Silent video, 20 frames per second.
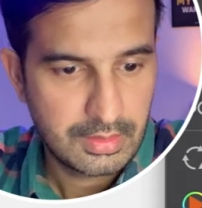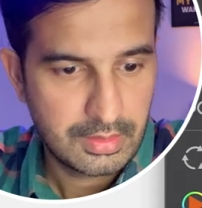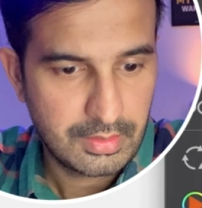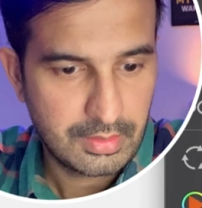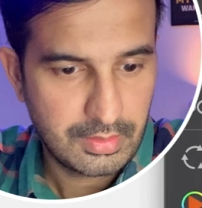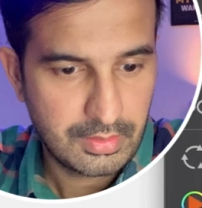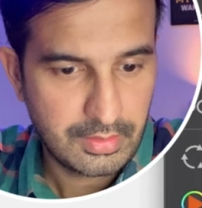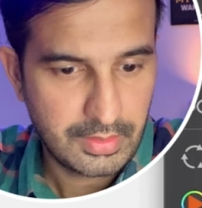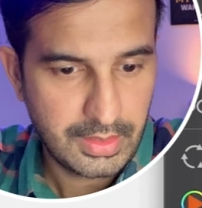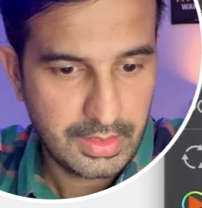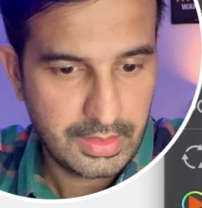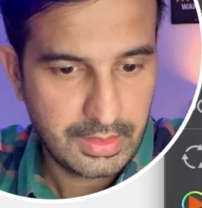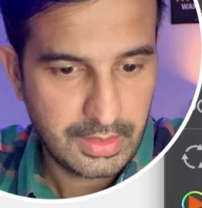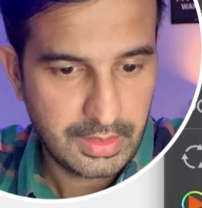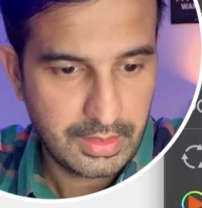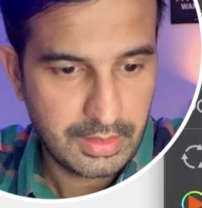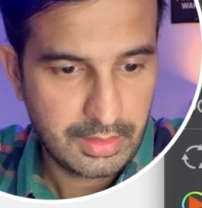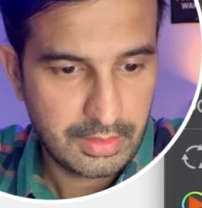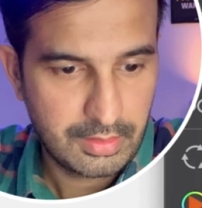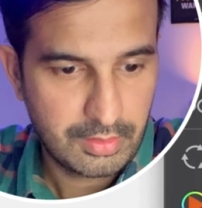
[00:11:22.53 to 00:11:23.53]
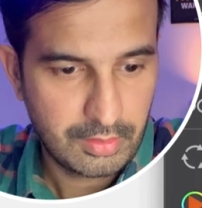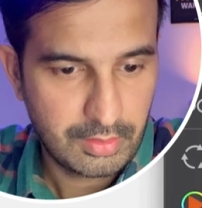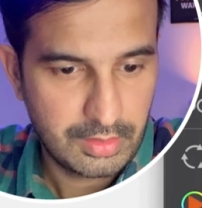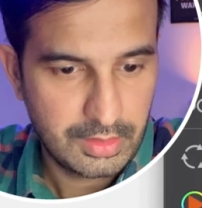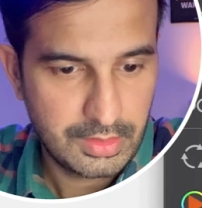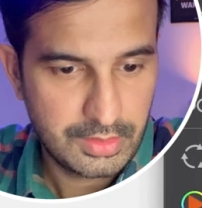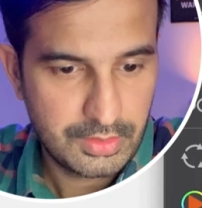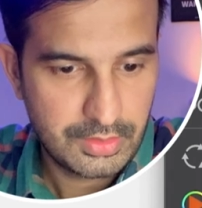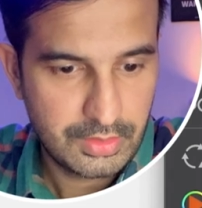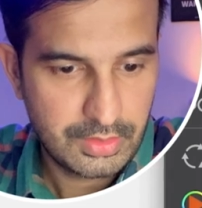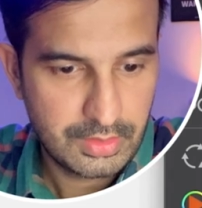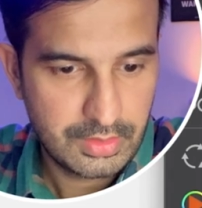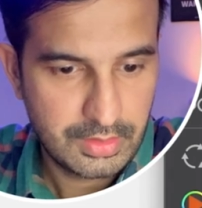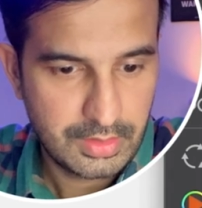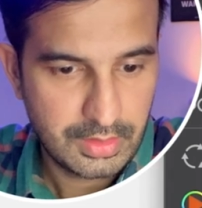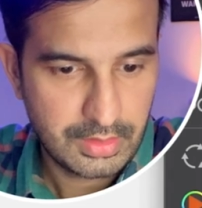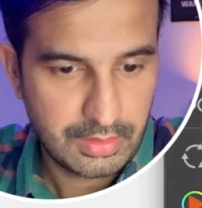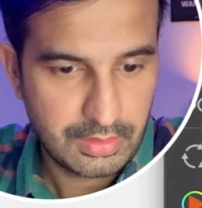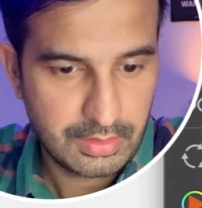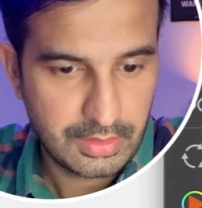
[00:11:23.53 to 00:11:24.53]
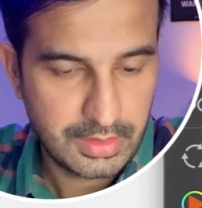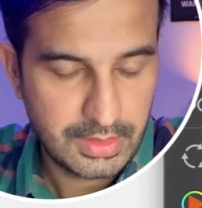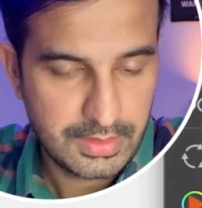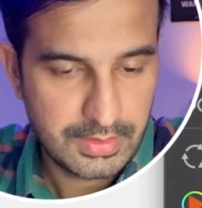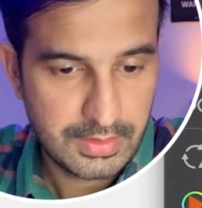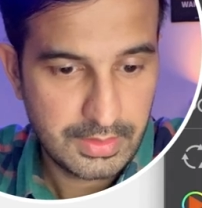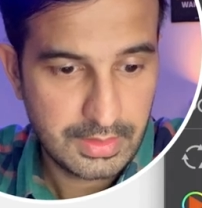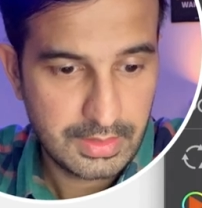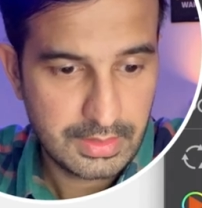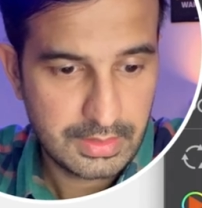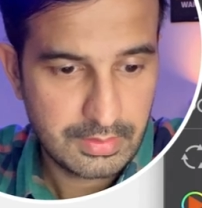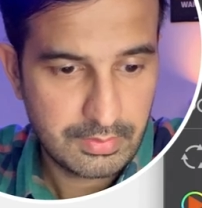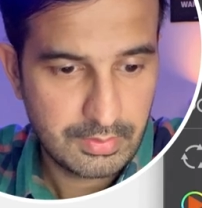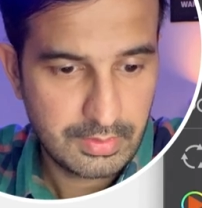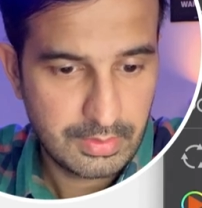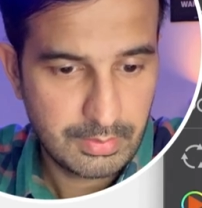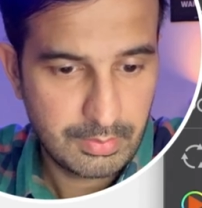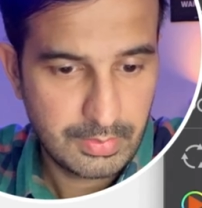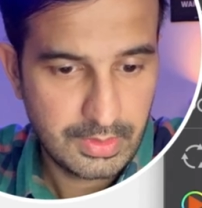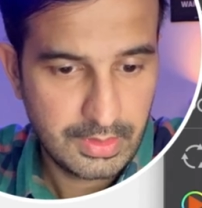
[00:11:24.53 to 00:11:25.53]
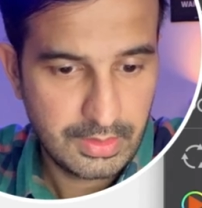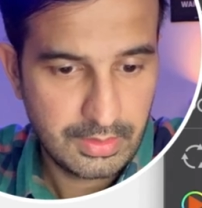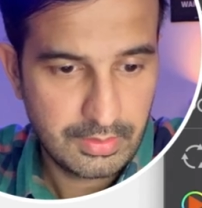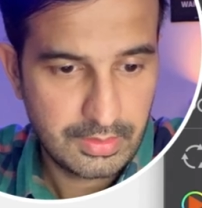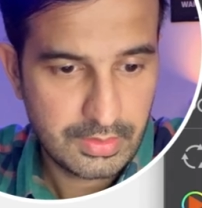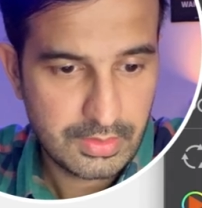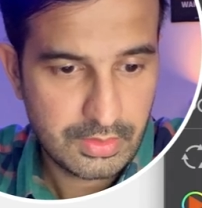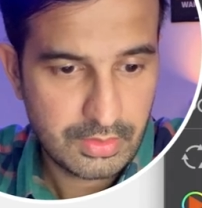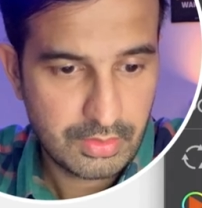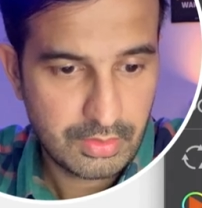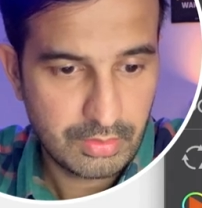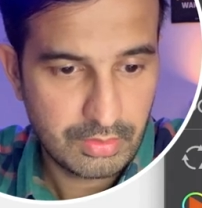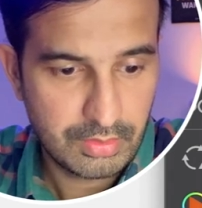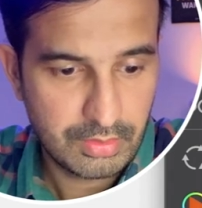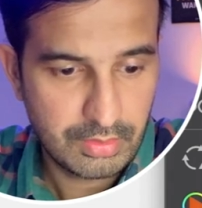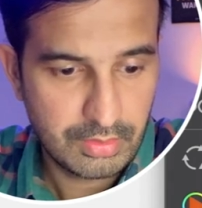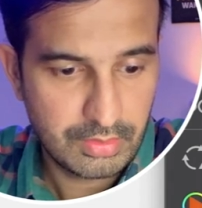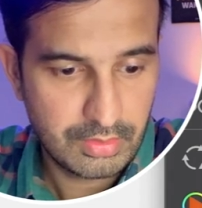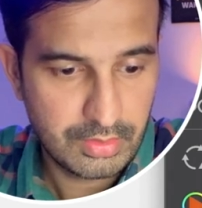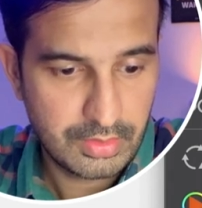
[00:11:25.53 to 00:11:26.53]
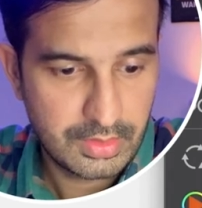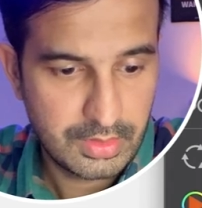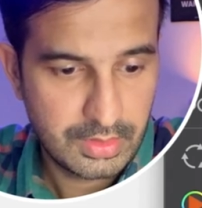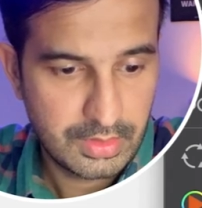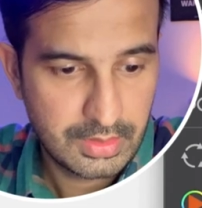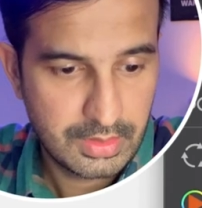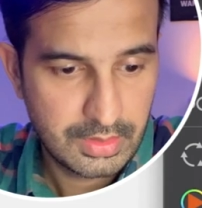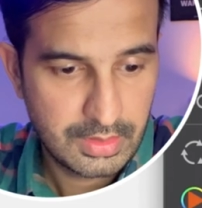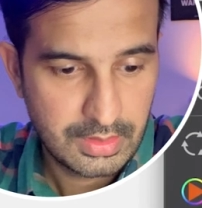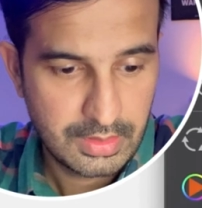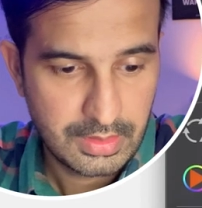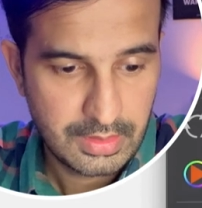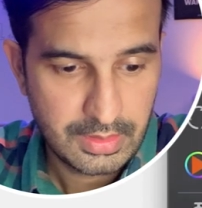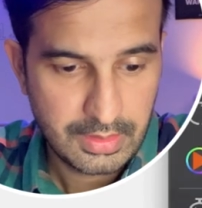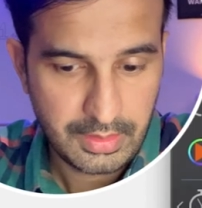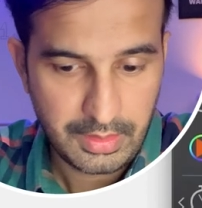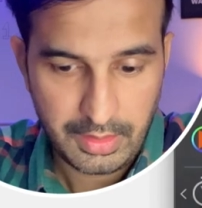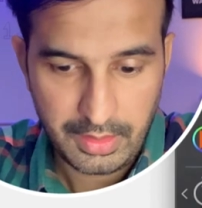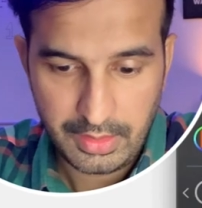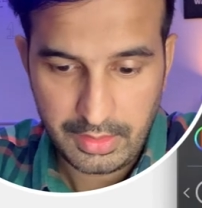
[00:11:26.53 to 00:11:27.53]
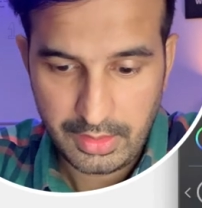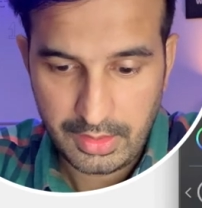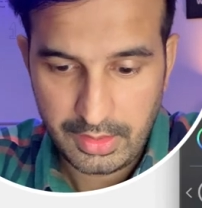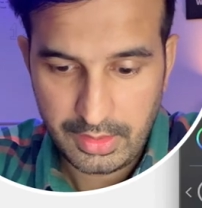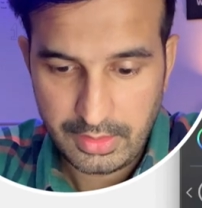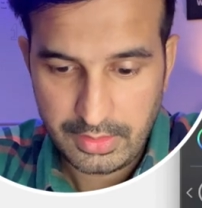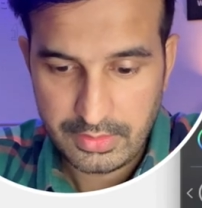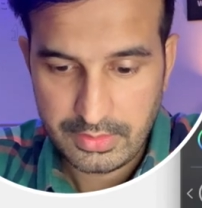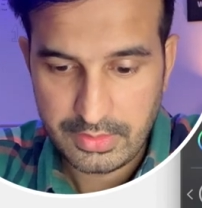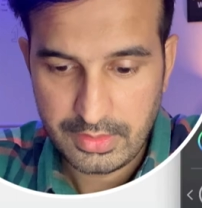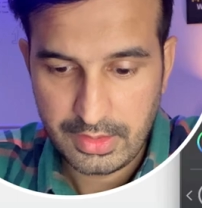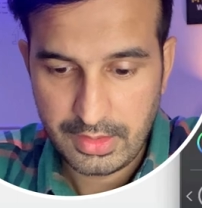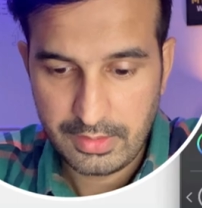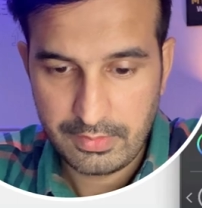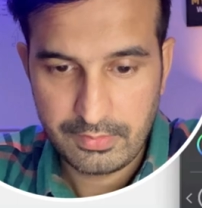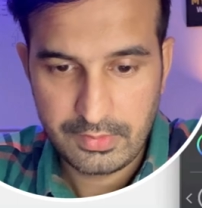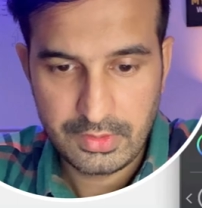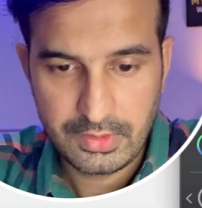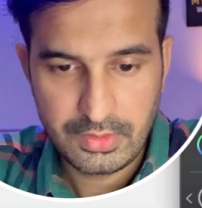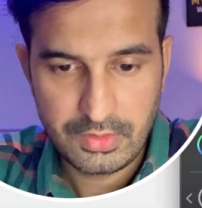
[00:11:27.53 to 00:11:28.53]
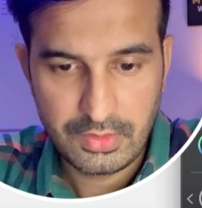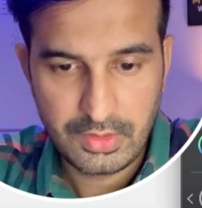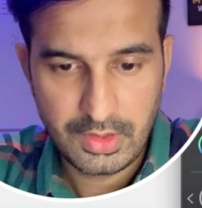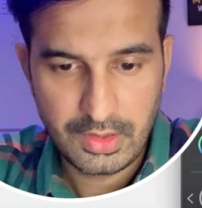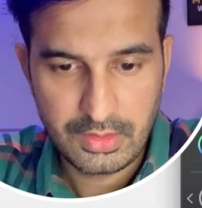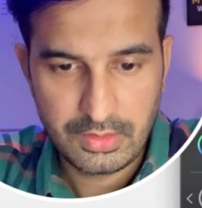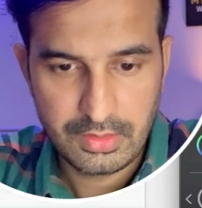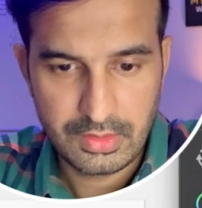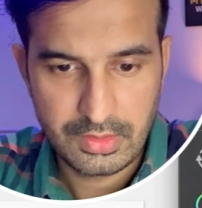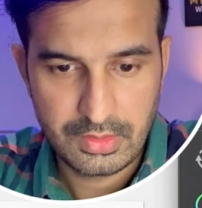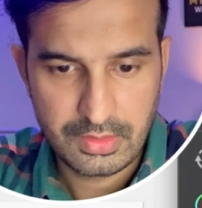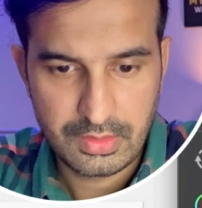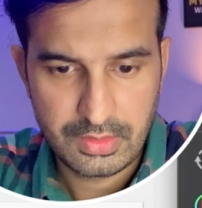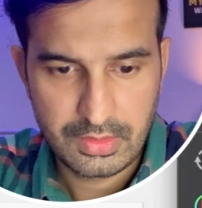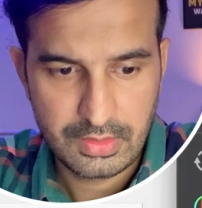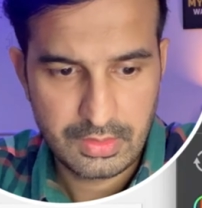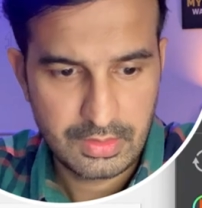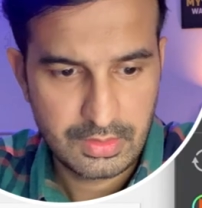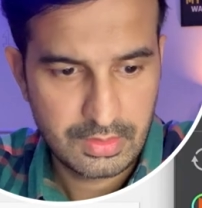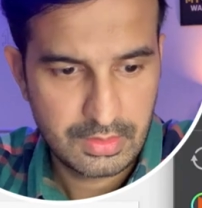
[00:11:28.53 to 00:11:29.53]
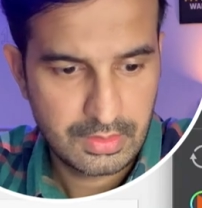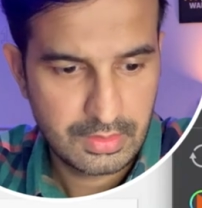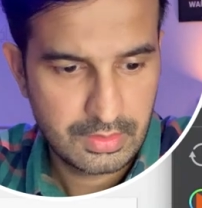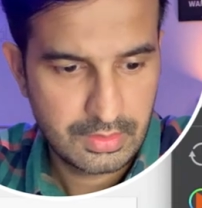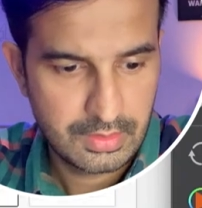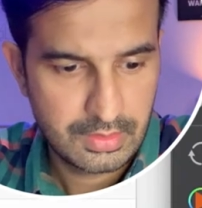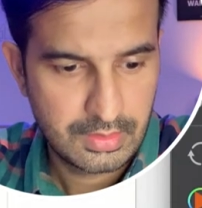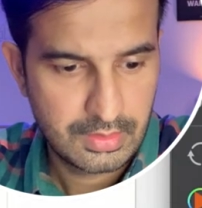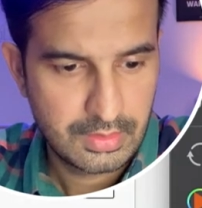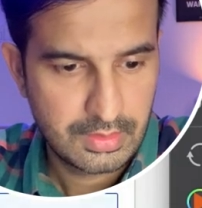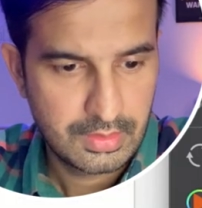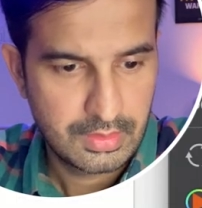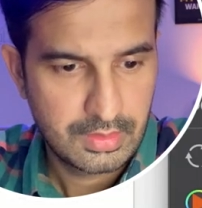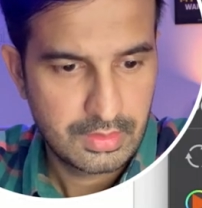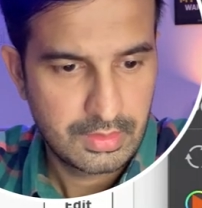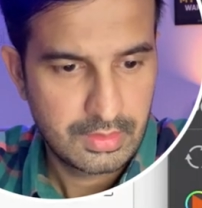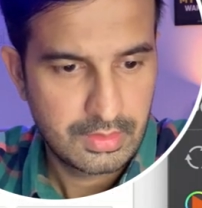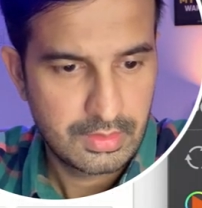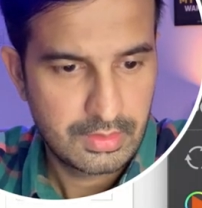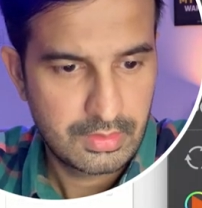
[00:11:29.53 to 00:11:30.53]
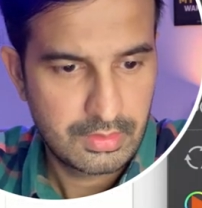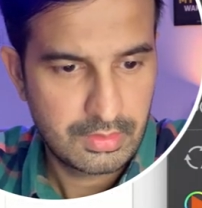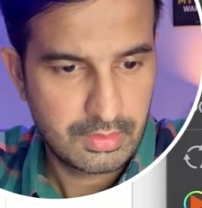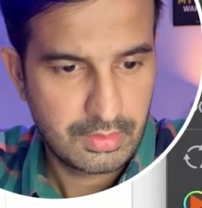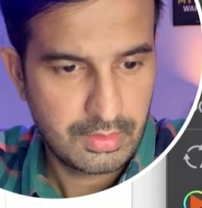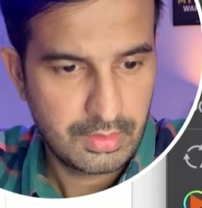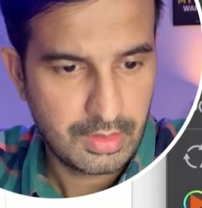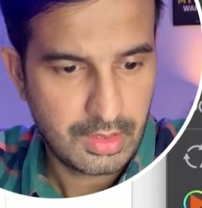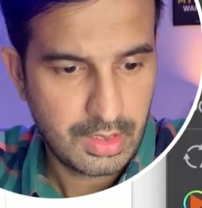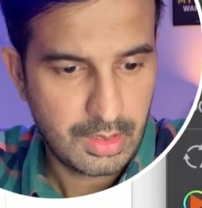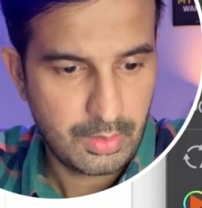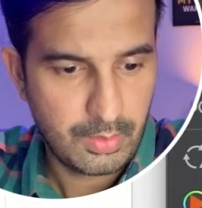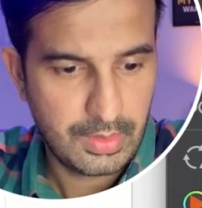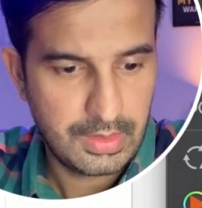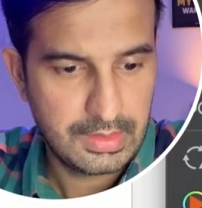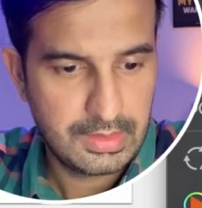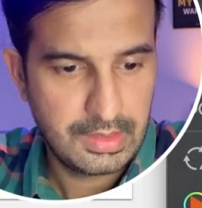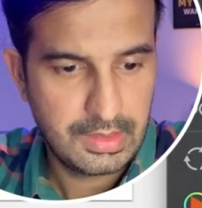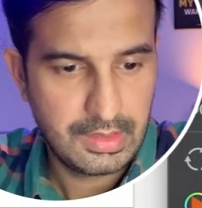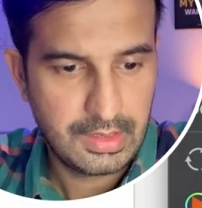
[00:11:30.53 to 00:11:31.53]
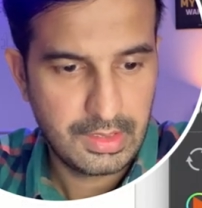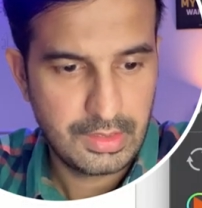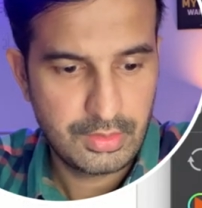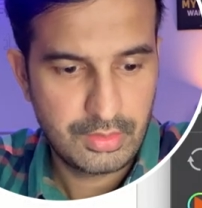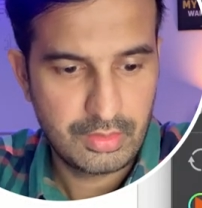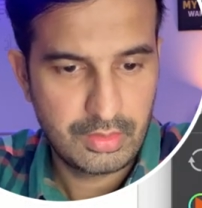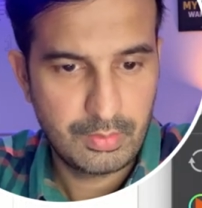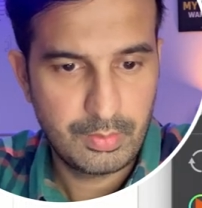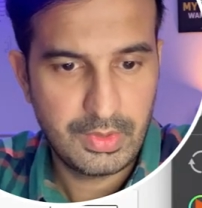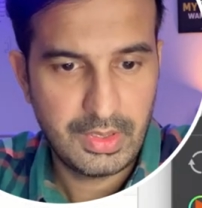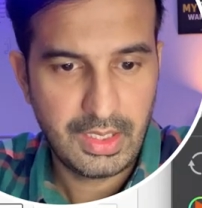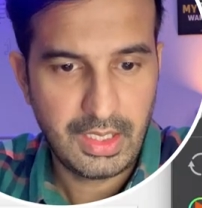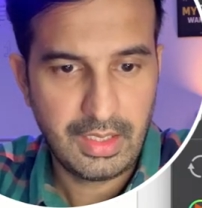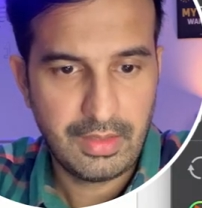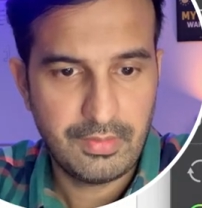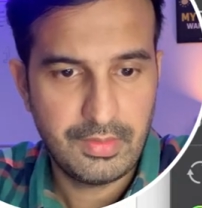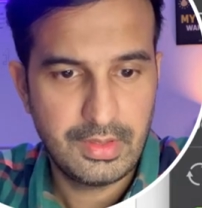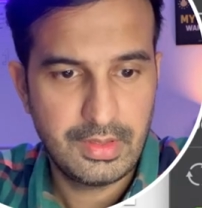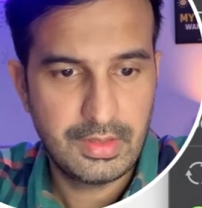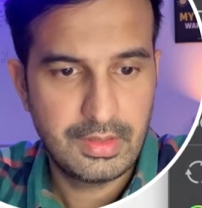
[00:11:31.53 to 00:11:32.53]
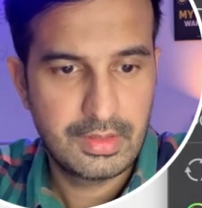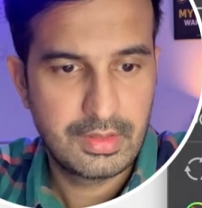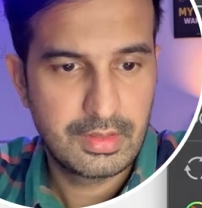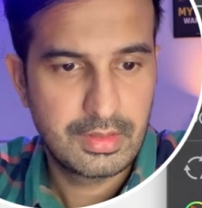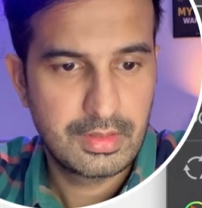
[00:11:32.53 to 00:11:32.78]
Alright, I acknowledge that ACLs will be restored and I save the changes. So now I think I should be having